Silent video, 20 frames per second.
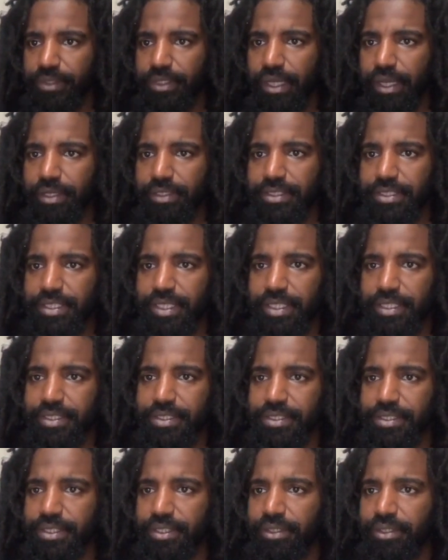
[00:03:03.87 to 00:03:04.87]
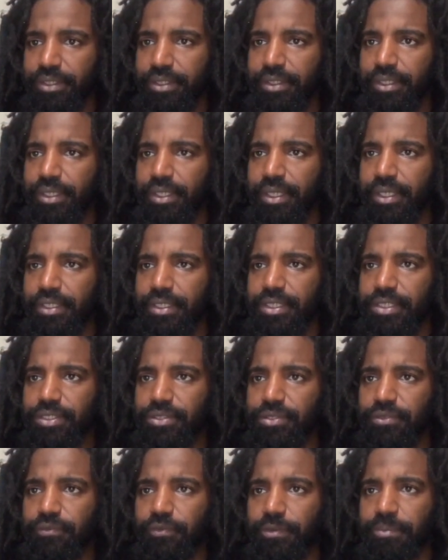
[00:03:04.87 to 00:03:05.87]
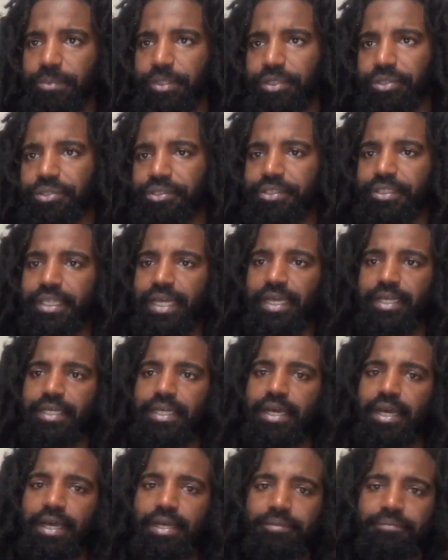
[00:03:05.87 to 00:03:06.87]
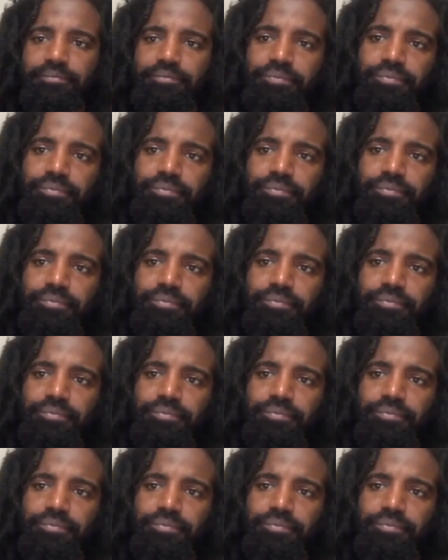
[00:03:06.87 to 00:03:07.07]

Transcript: Now it says, this was from allure.com.